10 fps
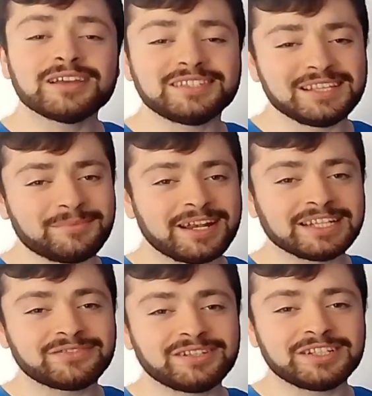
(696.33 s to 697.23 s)
and see you in my
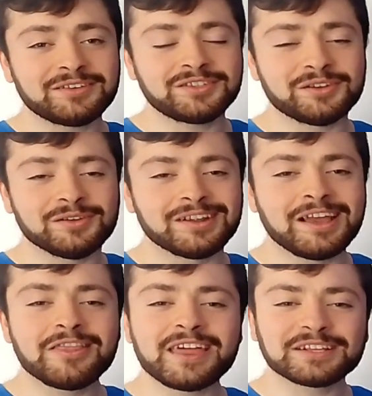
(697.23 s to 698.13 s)
next video soon.
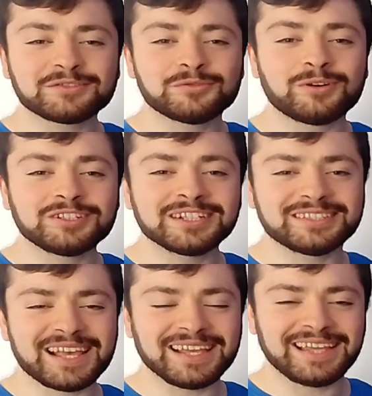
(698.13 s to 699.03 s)
Thanks for all watching, and
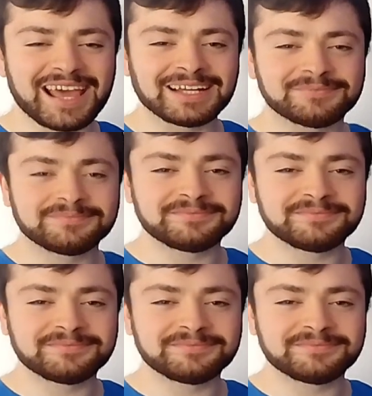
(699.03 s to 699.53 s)
take care.